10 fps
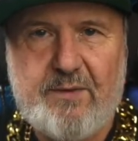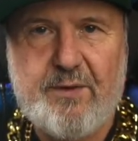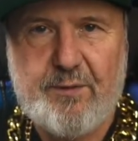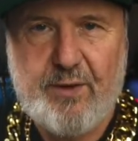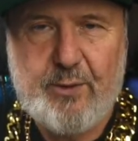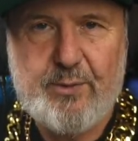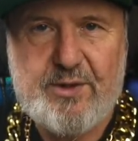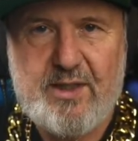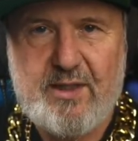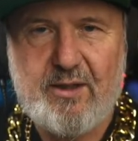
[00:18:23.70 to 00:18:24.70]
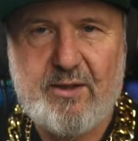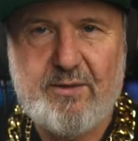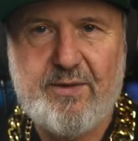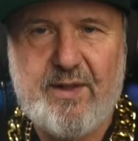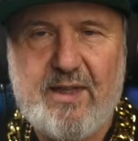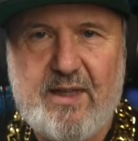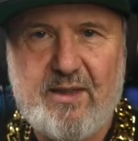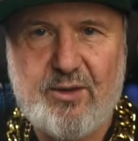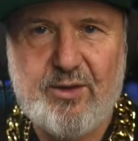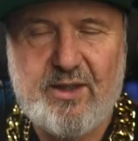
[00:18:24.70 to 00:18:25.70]
if a frequency of
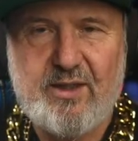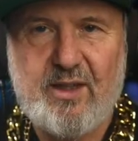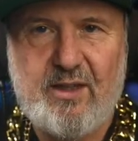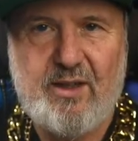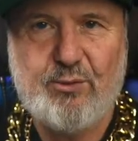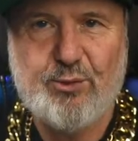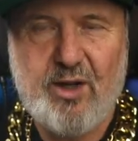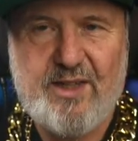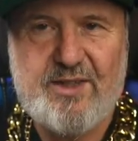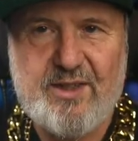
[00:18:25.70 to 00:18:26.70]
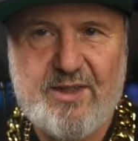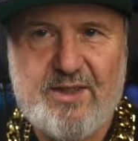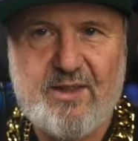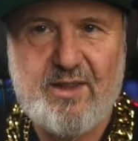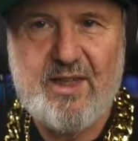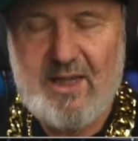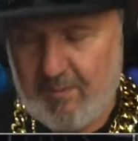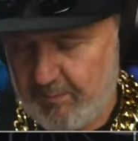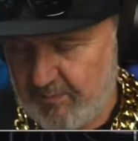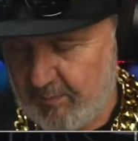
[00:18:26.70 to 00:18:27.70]
the grid rises,
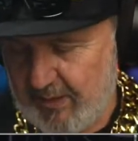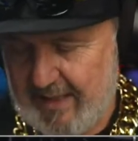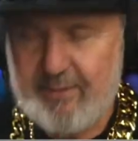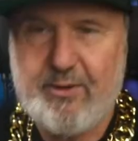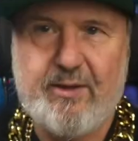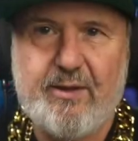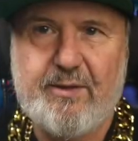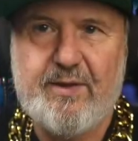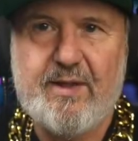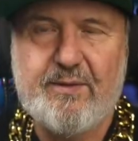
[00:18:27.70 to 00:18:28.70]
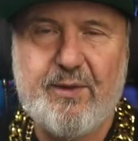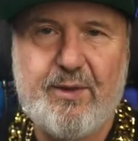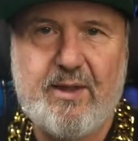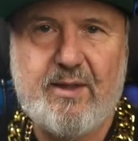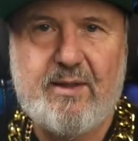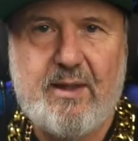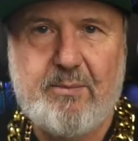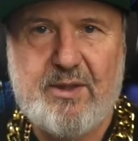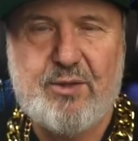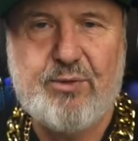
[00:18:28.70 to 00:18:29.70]
the power of the inverter
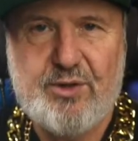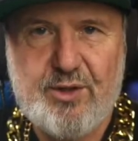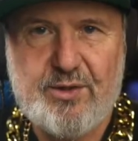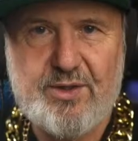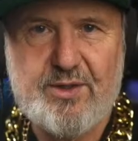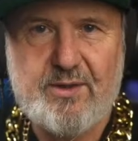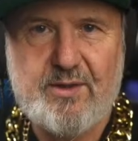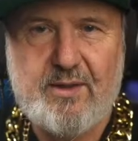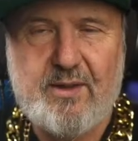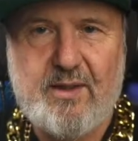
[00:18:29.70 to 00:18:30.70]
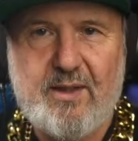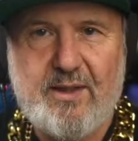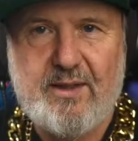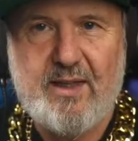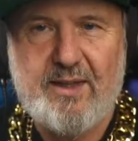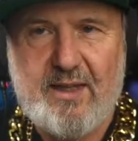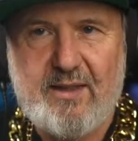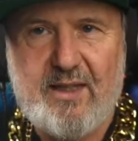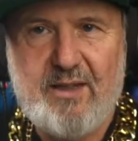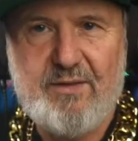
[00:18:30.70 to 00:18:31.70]
must reduce. Now
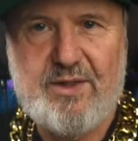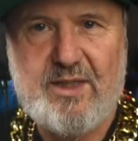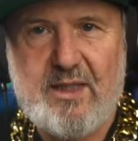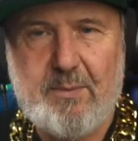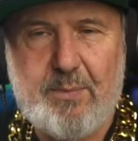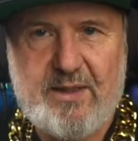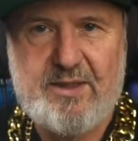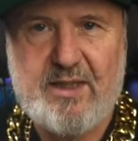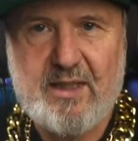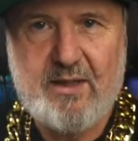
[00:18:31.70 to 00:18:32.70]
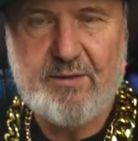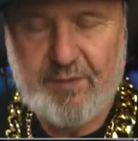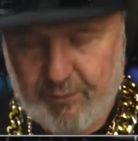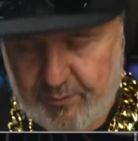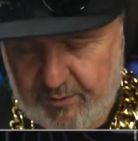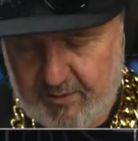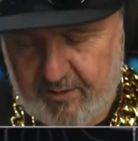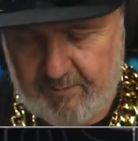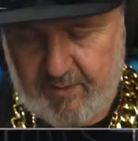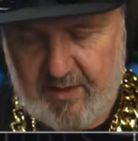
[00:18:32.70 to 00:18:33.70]
that gives the ability for